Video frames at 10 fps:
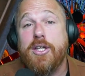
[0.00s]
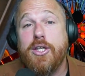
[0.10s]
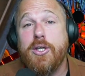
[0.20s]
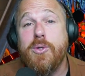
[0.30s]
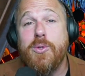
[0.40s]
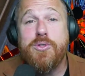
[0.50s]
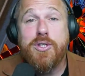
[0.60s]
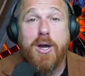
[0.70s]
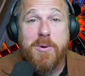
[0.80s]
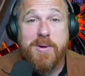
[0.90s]
you
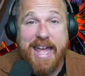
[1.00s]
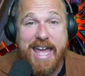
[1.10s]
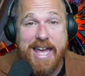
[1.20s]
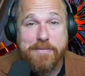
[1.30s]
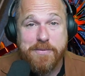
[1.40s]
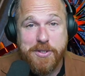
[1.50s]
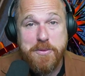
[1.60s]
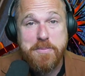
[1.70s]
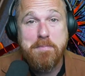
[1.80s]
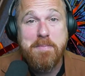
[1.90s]
don't have
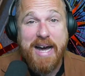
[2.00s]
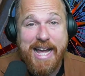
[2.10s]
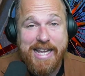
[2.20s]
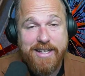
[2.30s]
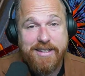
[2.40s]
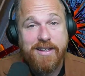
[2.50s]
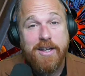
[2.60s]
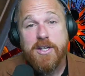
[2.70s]
to buy it.